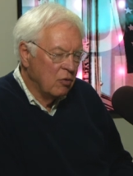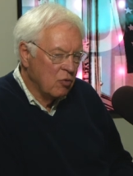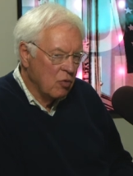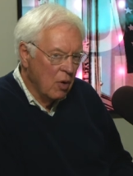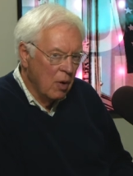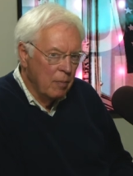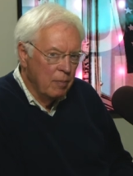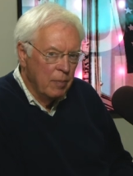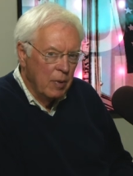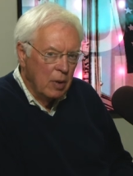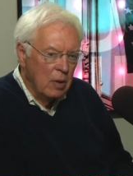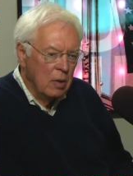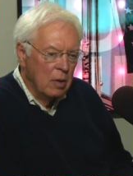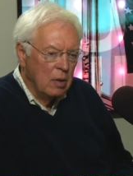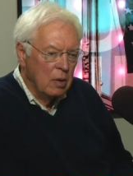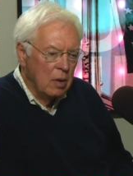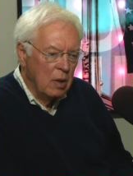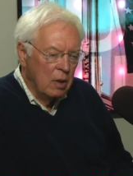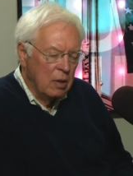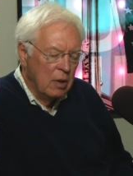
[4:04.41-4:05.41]
Trump,
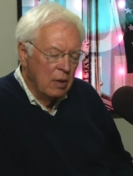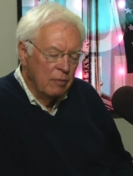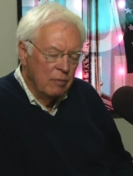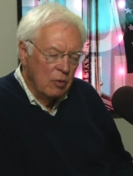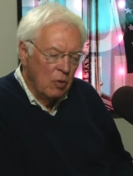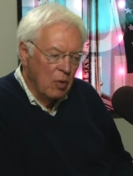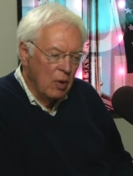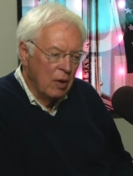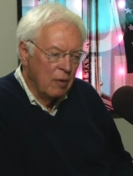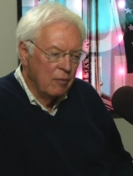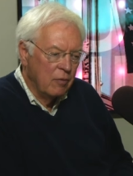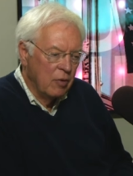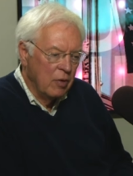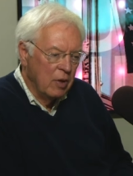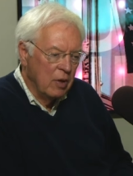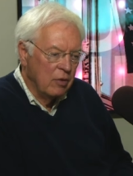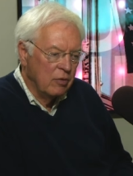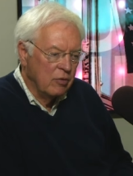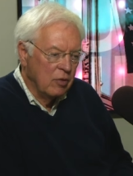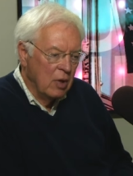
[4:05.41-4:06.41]
give him credit for
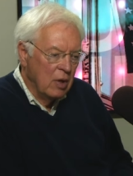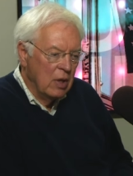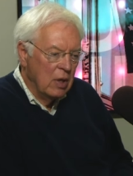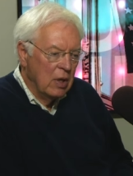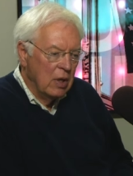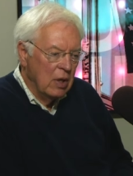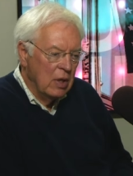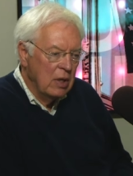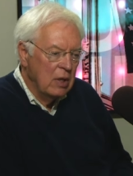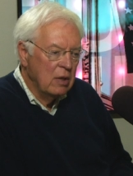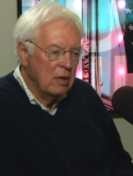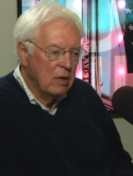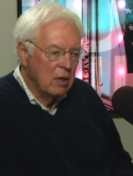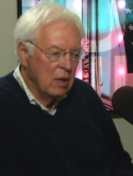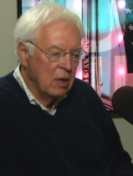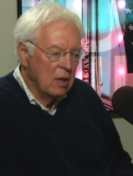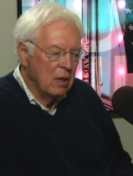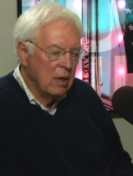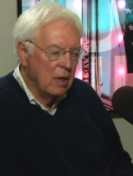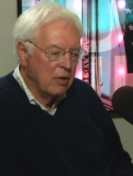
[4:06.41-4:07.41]
this, he
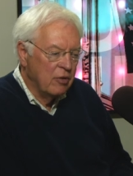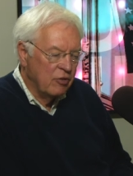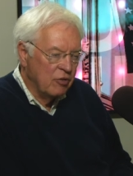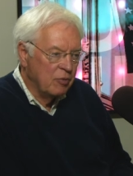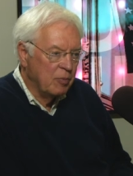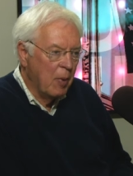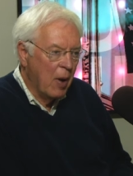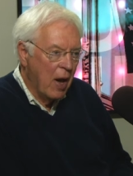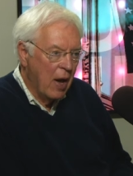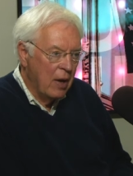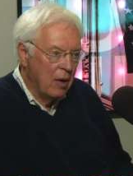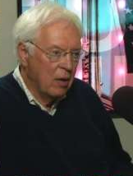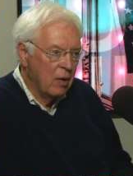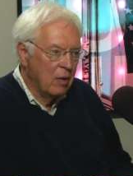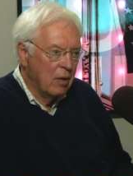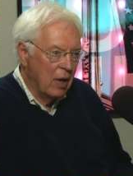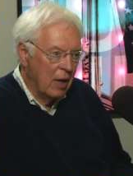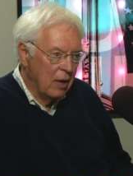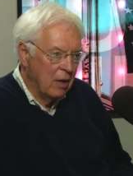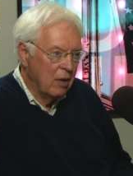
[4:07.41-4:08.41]
did
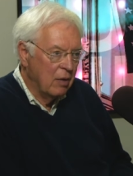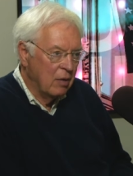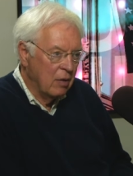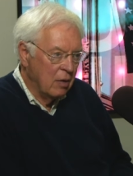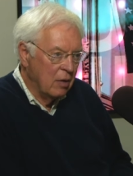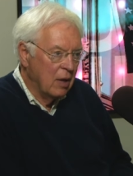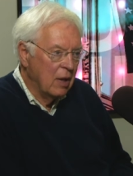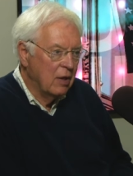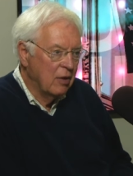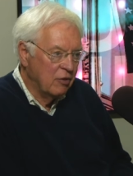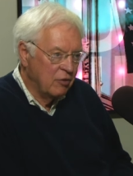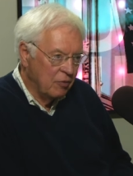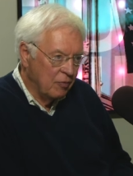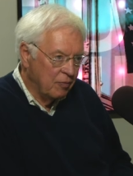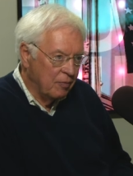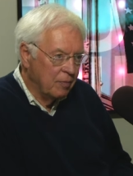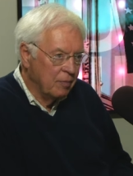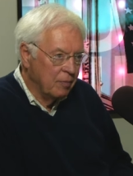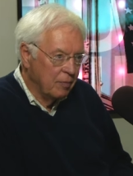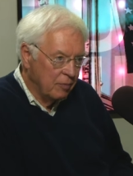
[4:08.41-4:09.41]
inspire and his
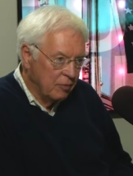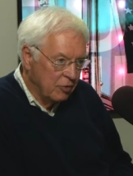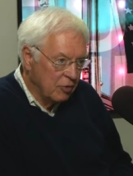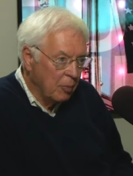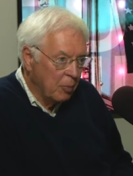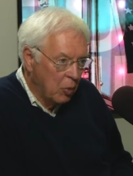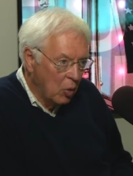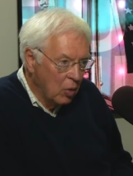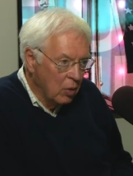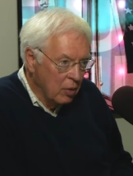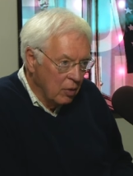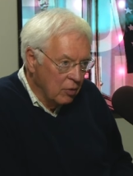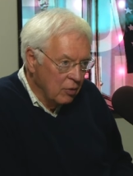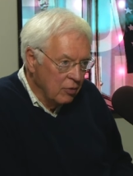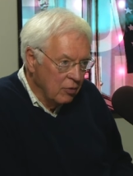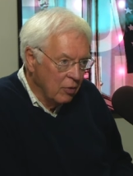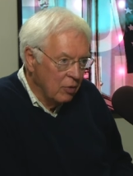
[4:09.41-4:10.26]
supporters